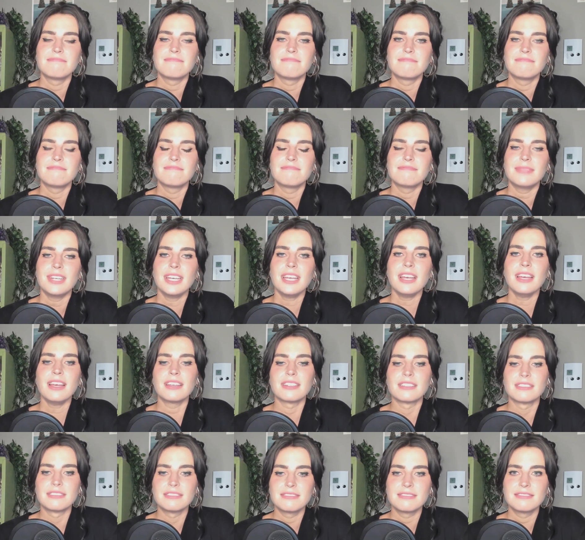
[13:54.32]

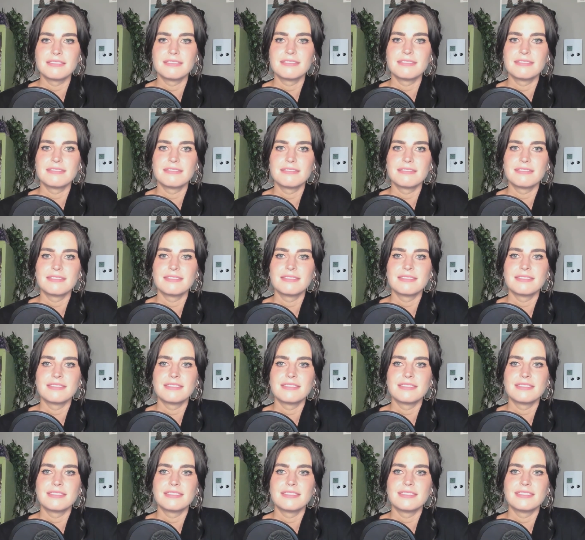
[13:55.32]

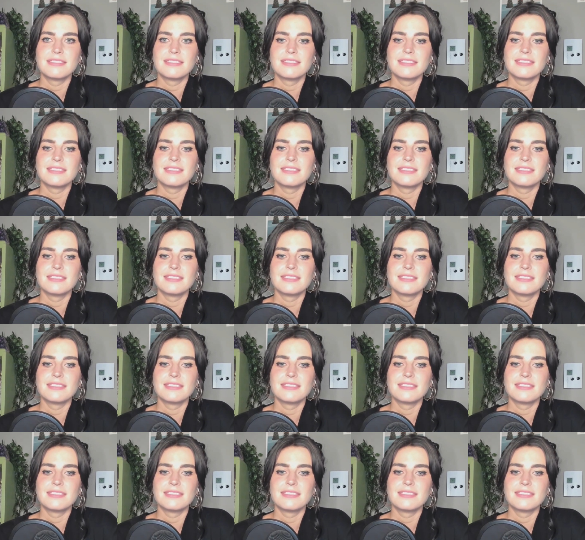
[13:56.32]
No one is speaking in this clip.